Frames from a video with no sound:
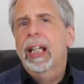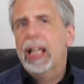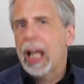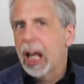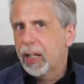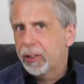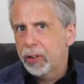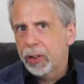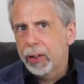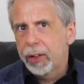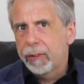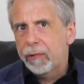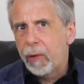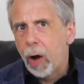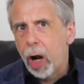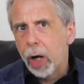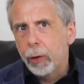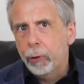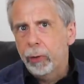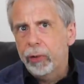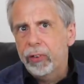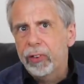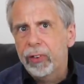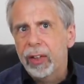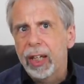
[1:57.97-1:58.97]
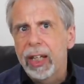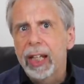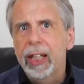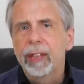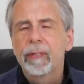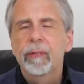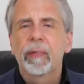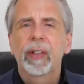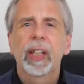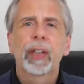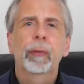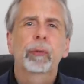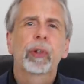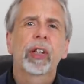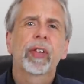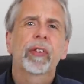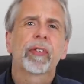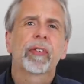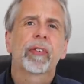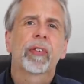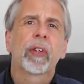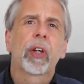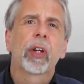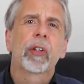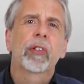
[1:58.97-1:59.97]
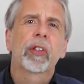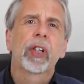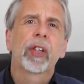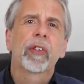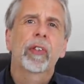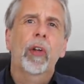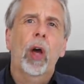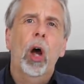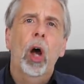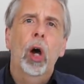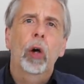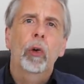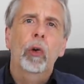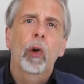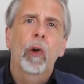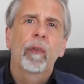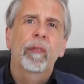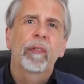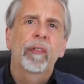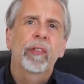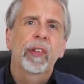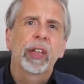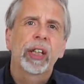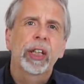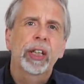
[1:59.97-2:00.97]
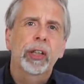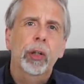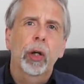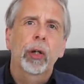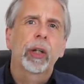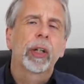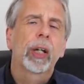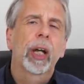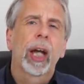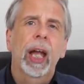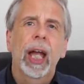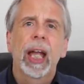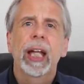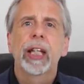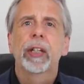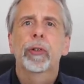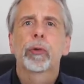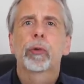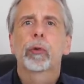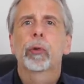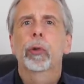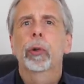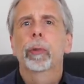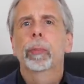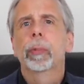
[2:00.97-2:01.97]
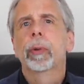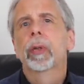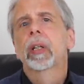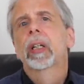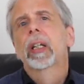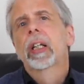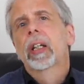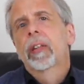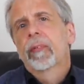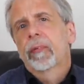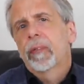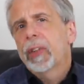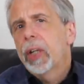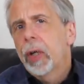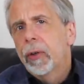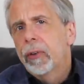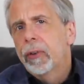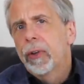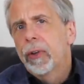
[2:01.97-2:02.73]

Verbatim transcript: catching the virus in the recent surges are of the younger age group, the